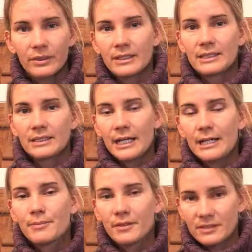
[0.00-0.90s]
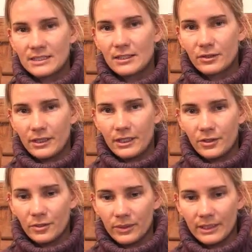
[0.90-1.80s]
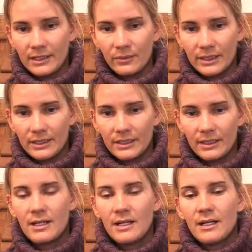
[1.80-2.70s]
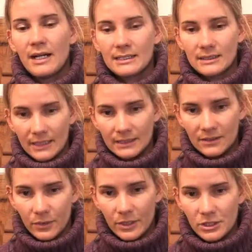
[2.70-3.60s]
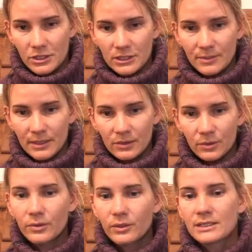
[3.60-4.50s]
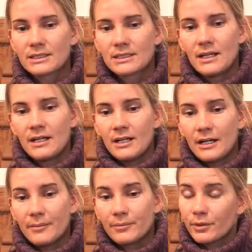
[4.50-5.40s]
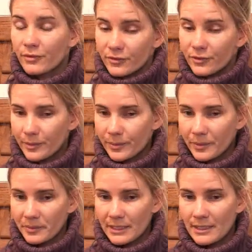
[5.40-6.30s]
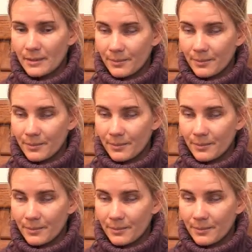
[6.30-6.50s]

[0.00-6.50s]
the type of seller that you're working with. Ask lots of questions about the horse. Preferably